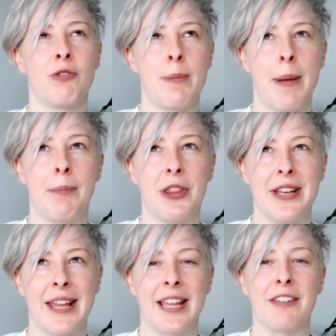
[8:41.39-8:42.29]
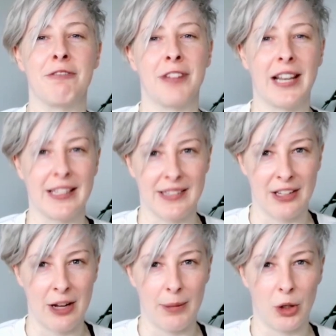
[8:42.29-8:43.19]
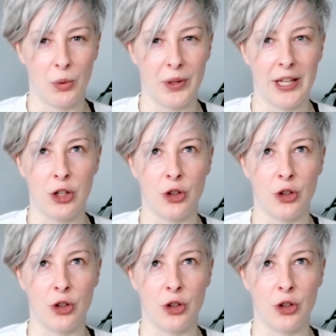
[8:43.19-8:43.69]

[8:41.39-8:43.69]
remember the negative feelings that come along with it,